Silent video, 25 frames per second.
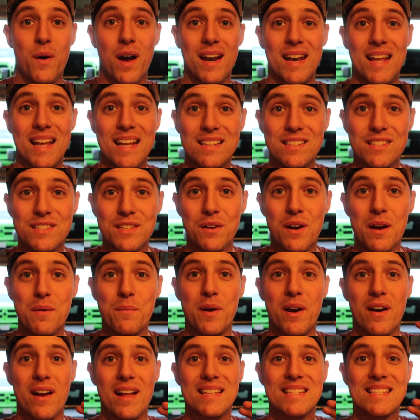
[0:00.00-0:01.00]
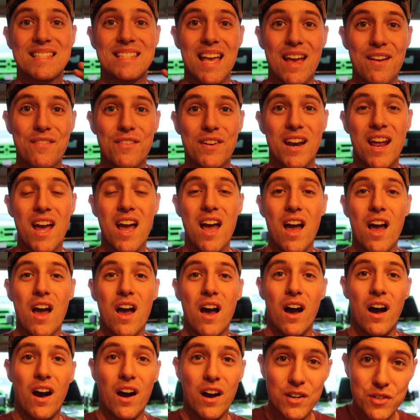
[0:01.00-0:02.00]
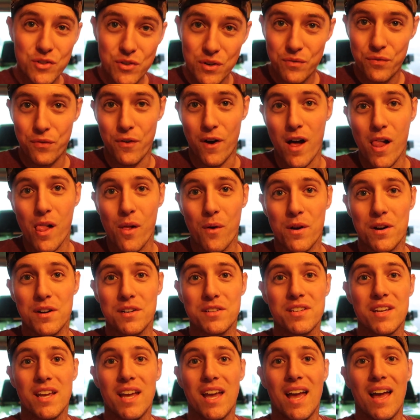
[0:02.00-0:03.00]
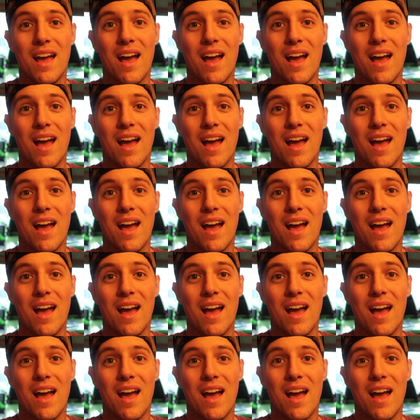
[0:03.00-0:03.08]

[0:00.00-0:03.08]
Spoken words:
on Instagram, we are at 700 followers.